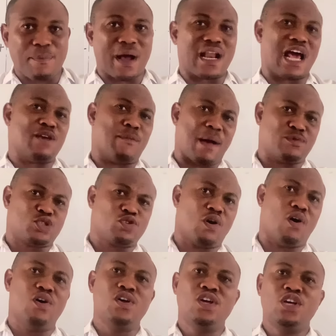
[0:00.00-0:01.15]
And I'm
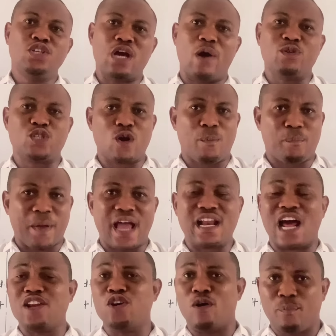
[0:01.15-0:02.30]
sure you are with your pen
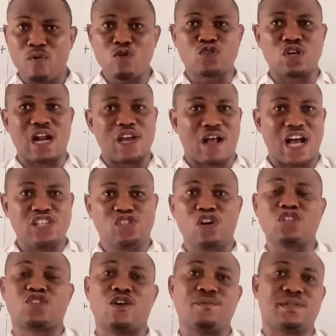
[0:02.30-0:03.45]
and your book so that you can jot
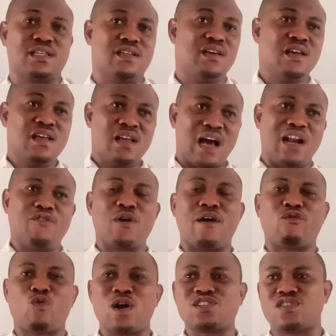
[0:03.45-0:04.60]
something. And if you have
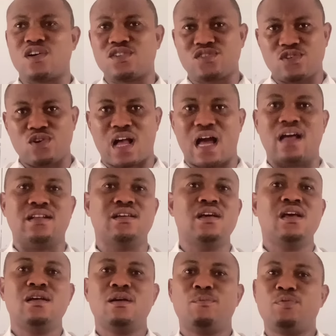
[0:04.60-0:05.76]
questions, you can
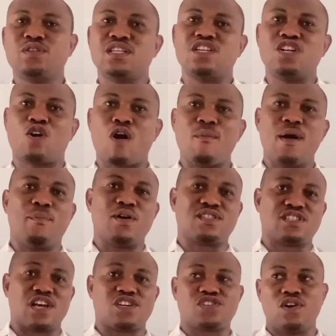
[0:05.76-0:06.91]
put it in the comment box
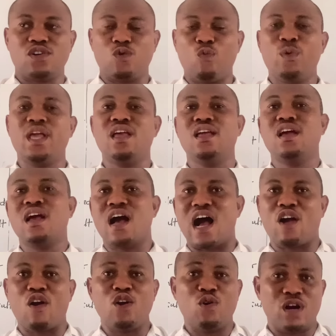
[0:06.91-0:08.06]
section. We are
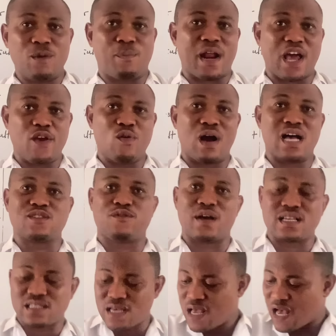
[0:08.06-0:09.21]
going to reply you as
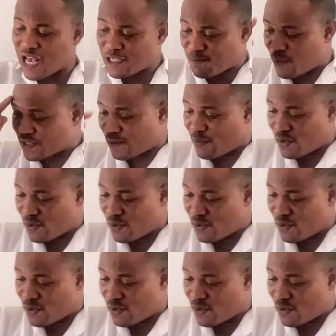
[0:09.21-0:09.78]
fast as possible.